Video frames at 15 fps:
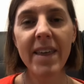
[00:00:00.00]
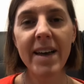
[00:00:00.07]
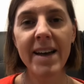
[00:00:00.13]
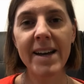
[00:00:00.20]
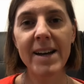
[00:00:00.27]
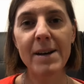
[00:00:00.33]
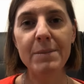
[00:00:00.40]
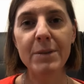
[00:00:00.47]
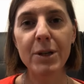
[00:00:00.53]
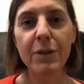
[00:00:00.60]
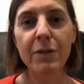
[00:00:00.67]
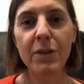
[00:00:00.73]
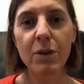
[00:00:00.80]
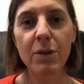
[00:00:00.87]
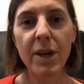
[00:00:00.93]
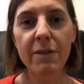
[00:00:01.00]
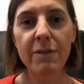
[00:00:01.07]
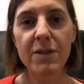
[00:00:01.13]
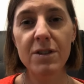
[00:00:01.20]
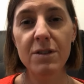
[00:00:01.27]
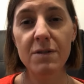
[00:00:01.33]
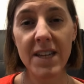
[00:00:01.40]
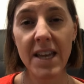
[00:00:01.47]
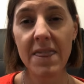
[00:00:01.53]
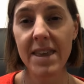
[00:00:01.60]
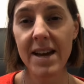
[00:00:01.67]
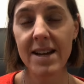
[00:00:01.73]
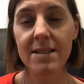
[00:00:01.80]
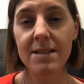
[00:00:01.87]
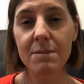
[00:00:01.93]
if you're looking for sort of
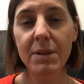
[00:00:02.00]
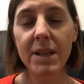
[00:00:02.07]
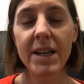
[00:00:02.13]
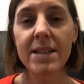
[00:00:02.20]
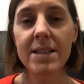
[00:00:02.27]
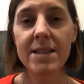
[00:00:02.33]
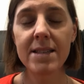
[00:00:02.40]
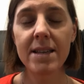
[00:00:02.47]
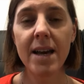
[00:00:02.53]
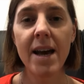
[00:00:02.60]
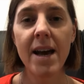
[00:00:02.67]
10,000 plus,